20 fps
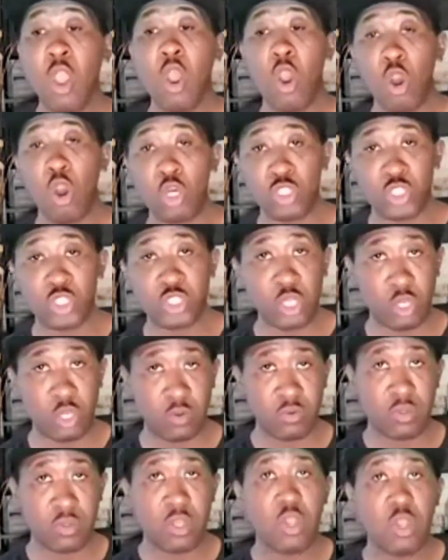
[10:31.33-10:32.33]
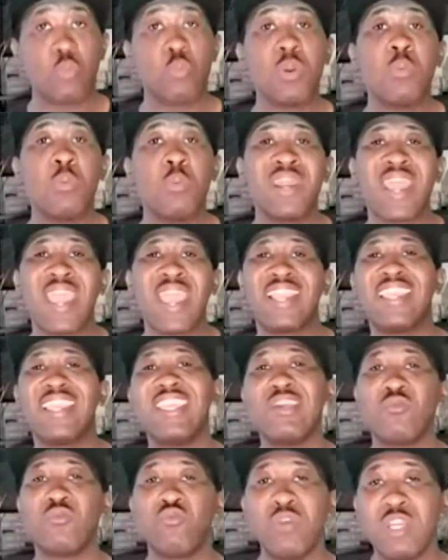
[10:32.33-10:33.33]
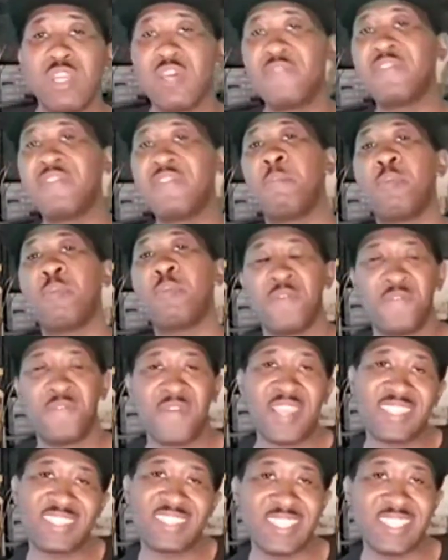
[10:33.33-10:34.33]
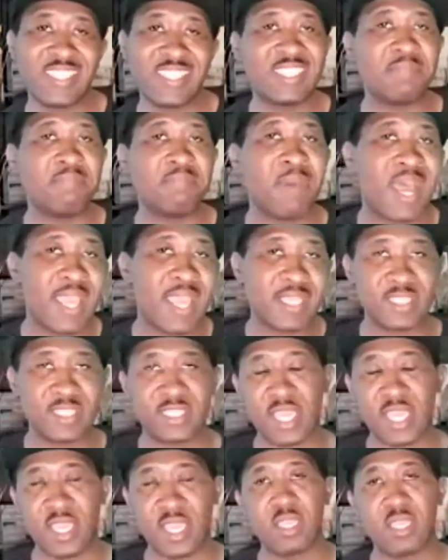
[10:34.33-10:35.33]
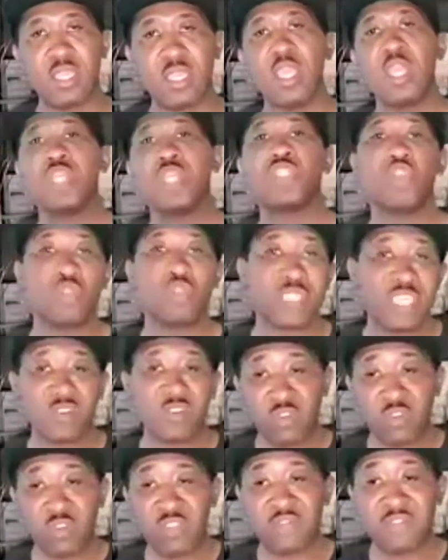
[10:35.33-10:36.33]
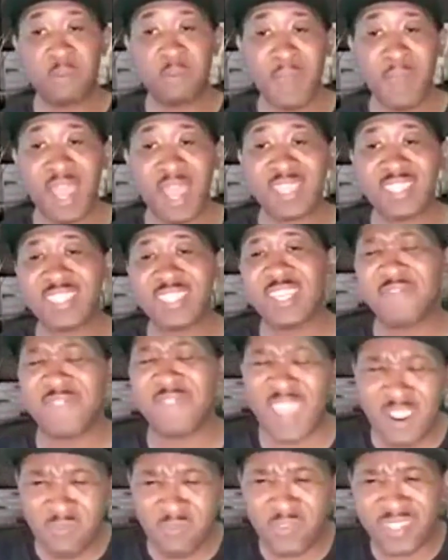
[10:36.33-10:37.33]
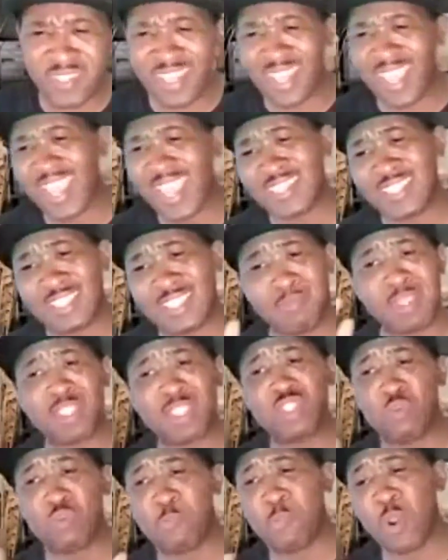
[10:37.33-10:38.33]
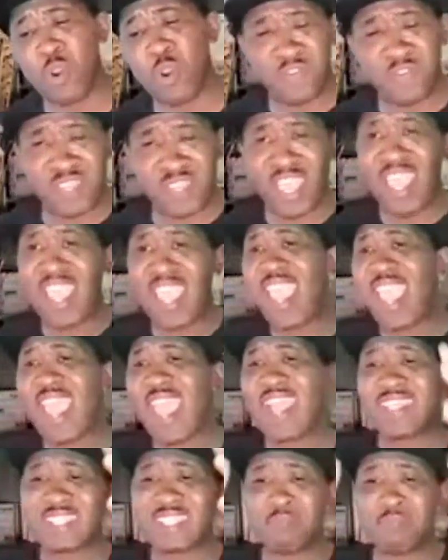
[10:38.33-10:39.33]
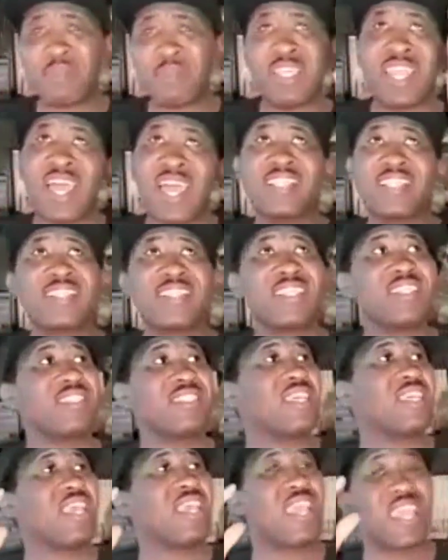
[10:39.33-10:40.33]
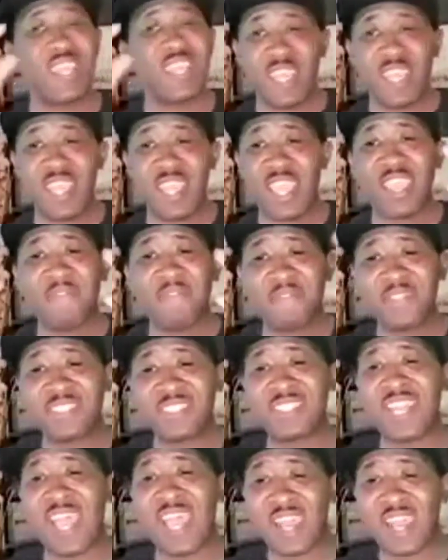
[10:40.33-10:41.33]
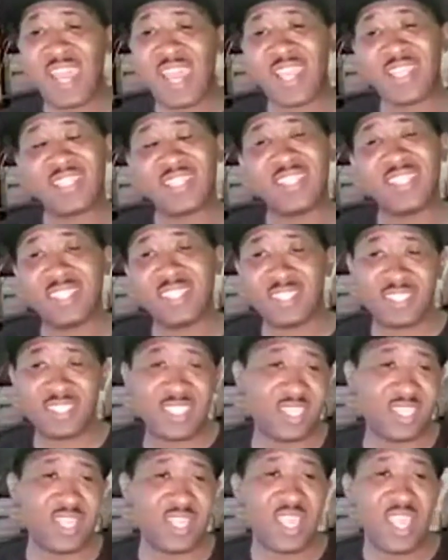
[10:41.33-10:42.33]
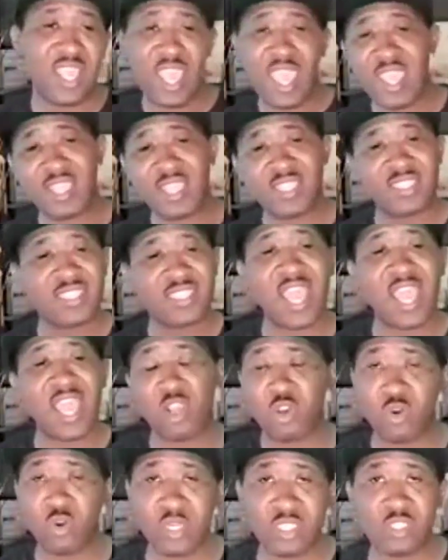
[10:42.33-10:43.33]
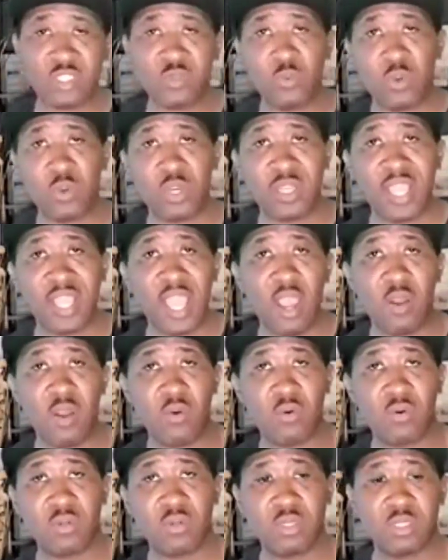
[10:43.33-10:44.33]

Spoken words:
Also, we want to get rid of the perfectionist mindset. So get rid of the mindset of everything has to be so perfect. It has to be like this. And if it's not like this, then it's not going to work out.